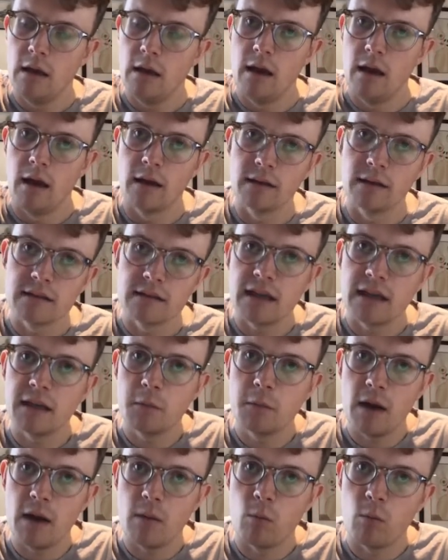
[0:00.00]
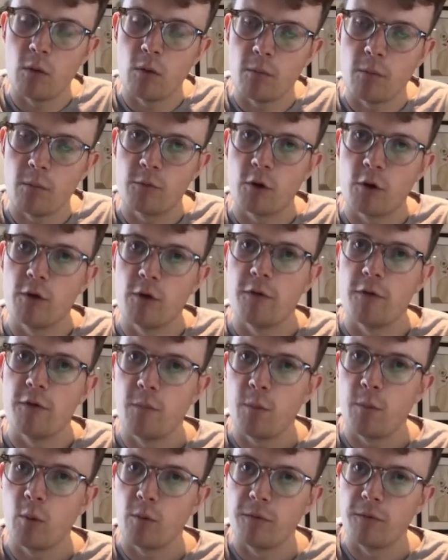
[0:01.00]
understanding what the growth of
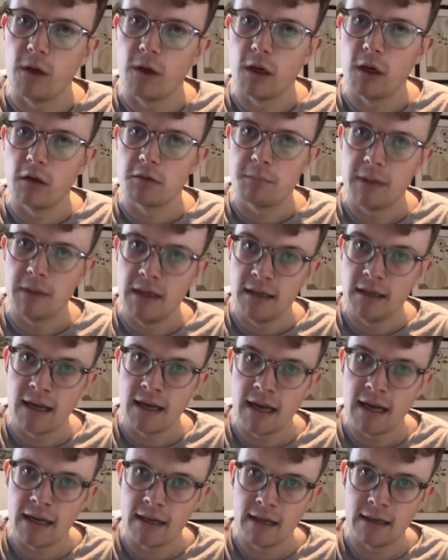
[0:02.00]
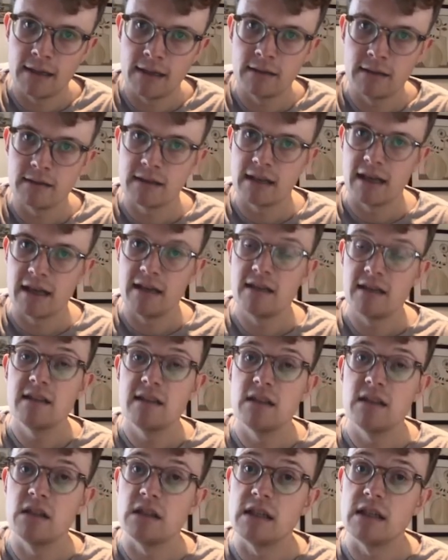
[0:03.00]
the portfolio has been and understanding any
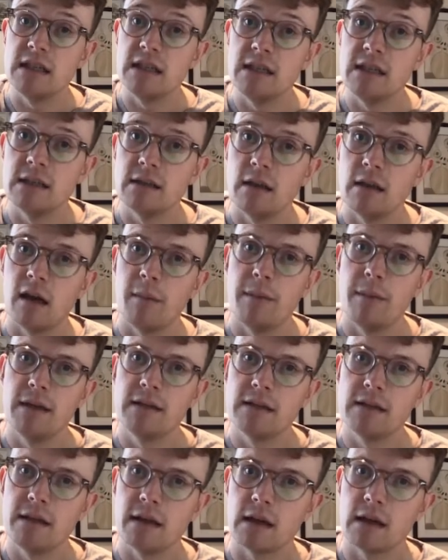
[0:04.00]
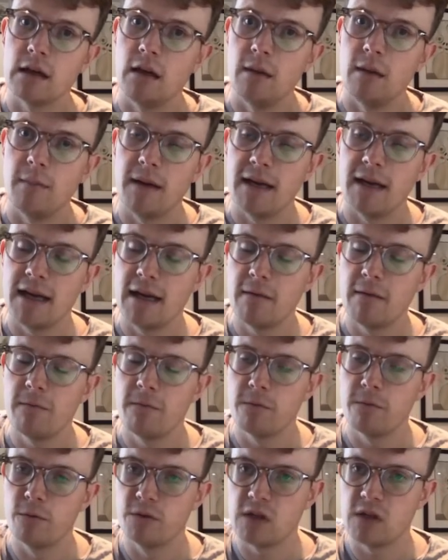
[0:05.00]
CGT liability that a client may
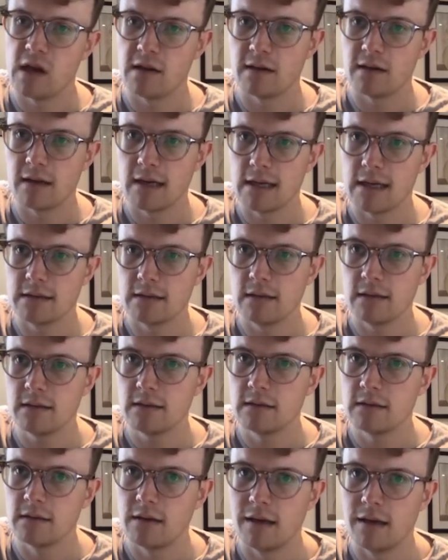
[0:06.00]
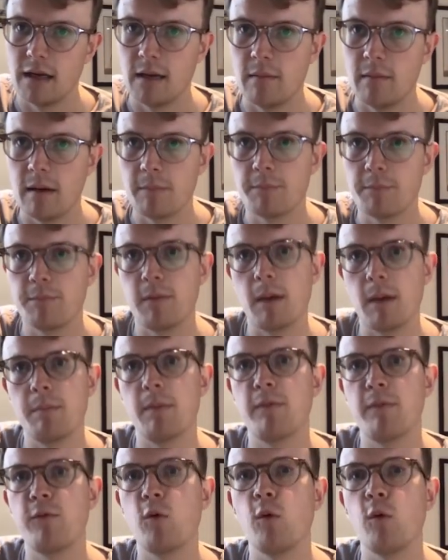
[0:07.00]
have through selling down assets. And
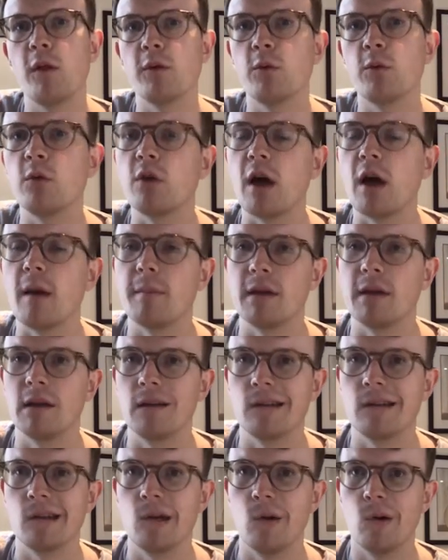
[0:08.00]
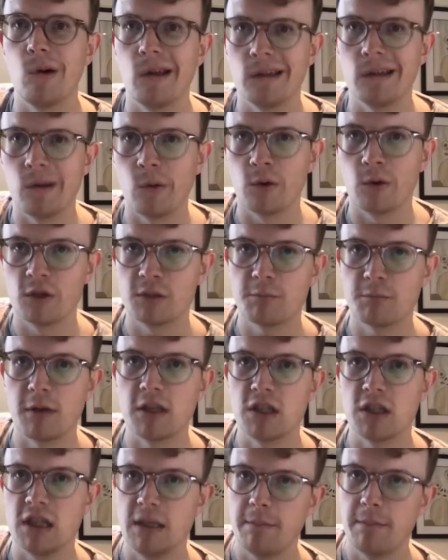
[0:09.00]
before this was happening, on a
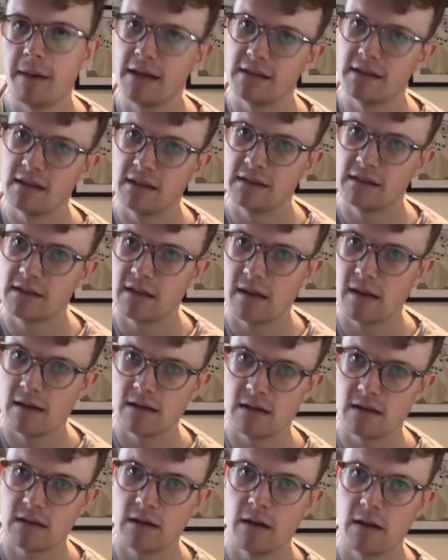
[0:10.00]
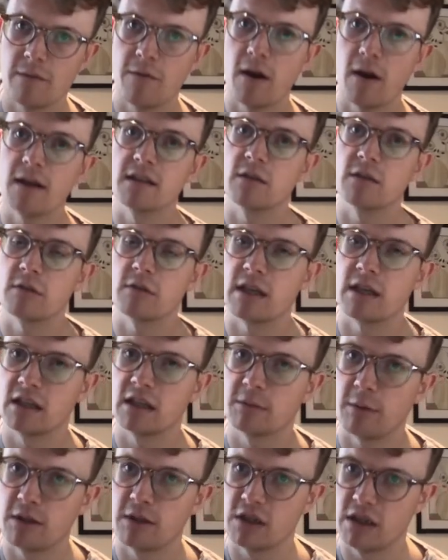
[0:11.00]
spreadsheet basis, the advisors were sending
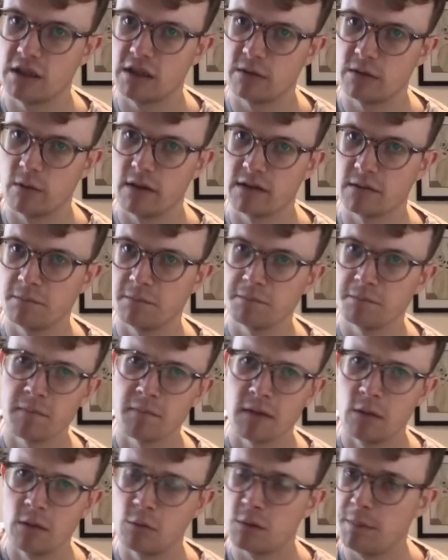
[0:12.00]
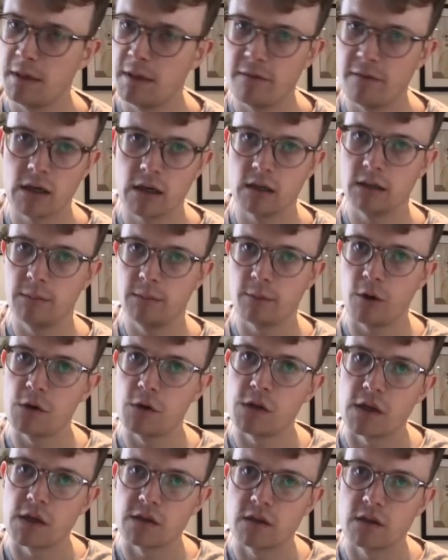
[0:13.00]
spreadsheets to us. It was a bit of a clunky
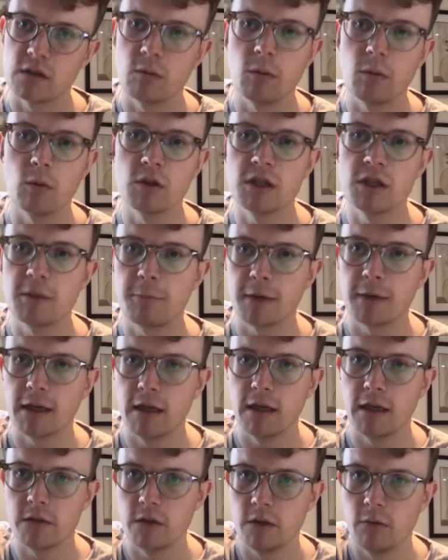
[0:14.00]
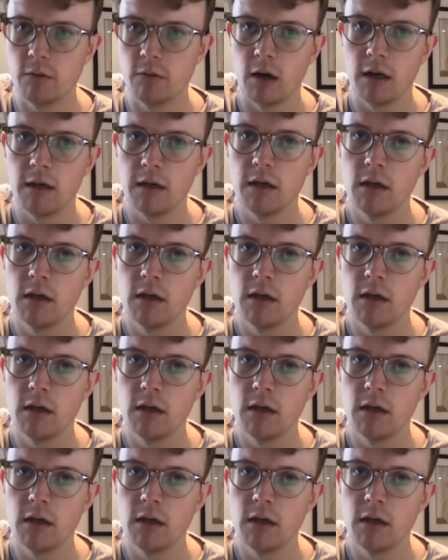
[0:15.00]
process, and so we wanted to bring it into the UI.